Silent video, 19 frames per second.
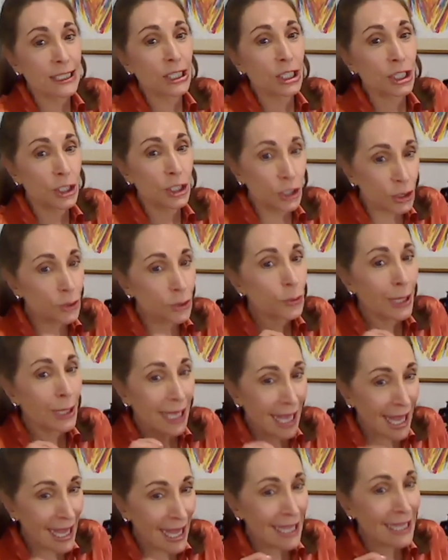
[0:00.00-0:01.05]
You
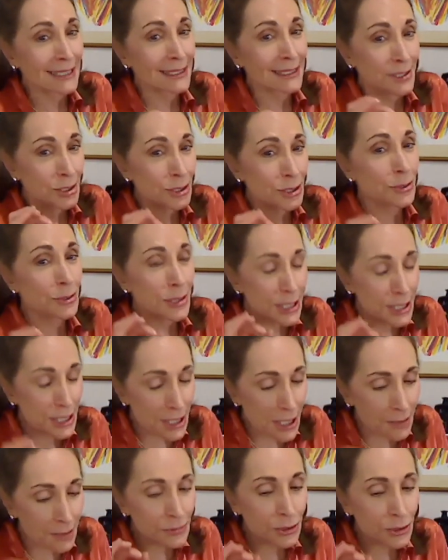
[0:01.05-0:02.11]
can, to
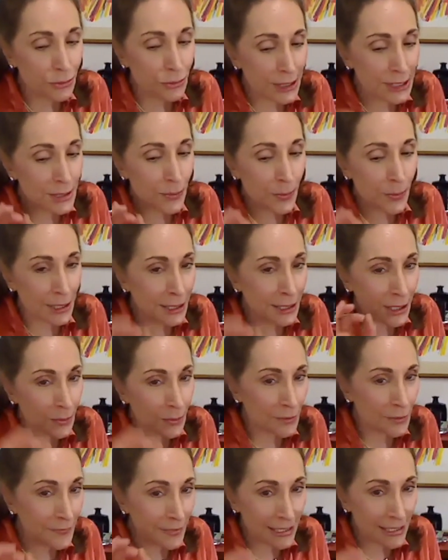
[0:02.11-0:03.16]
some degree, depending
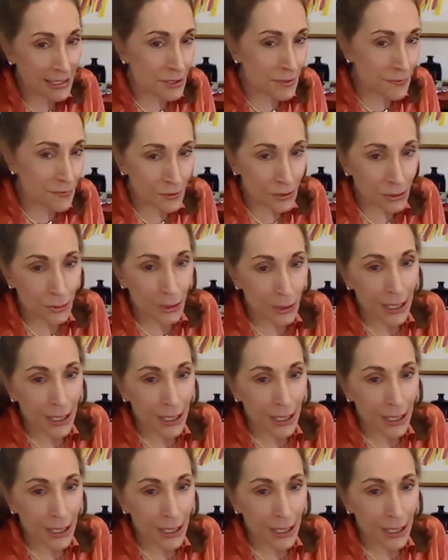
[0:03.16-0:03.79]
upon the interview,